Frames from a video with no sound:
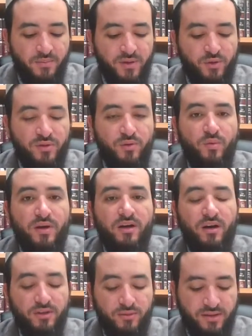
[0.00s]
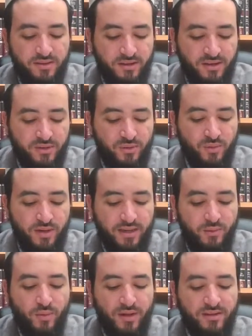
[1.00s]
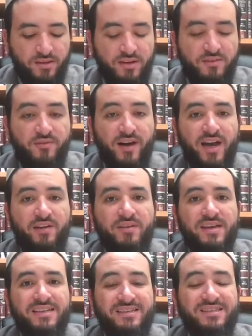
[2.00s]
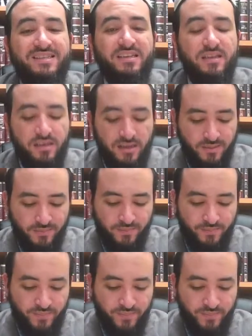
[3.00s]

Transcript: between 132 and 135 CE,